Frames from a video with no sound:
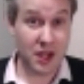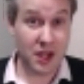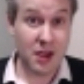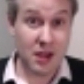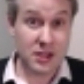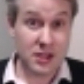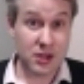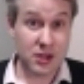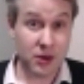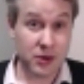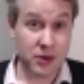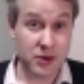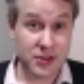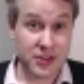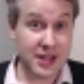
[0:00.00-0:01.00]

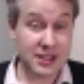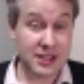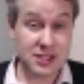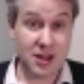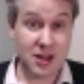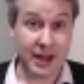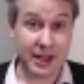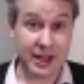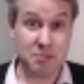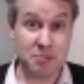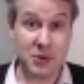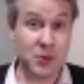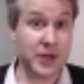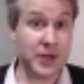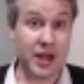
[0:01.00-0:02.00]
So things like
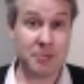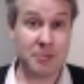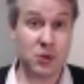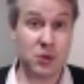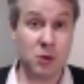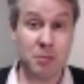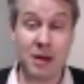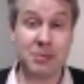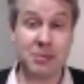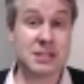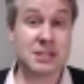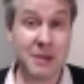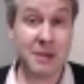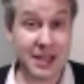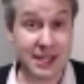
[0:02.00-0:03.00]
building up your public
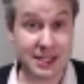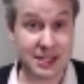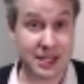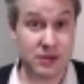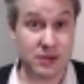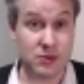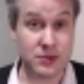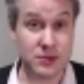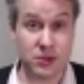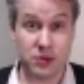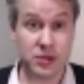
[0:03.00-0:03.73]
speaking skills or your